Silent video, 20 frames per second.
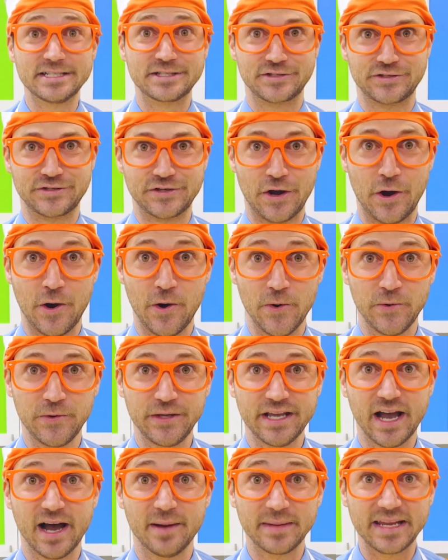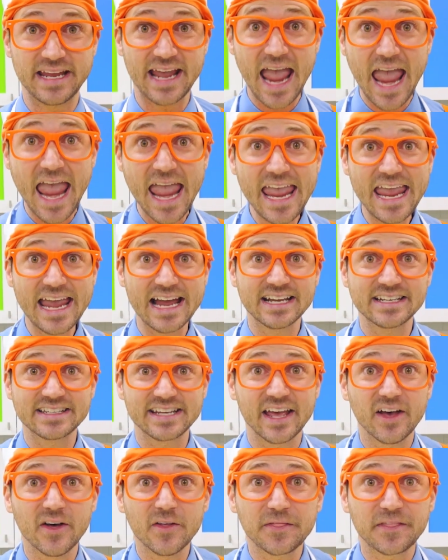so yummy and
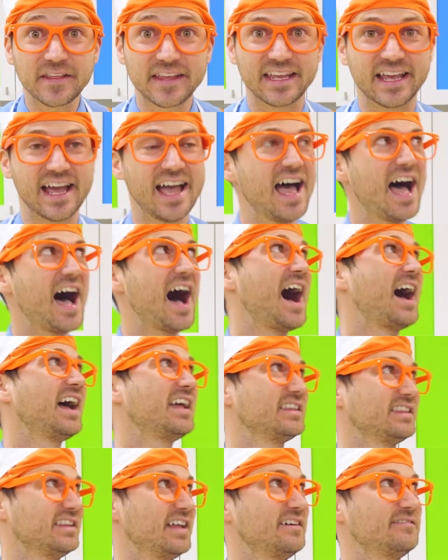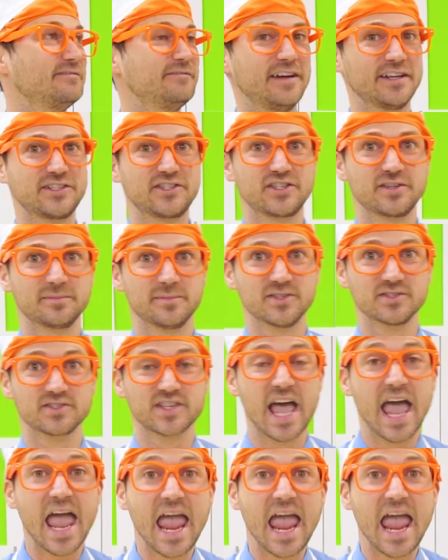healthy. I love vegetables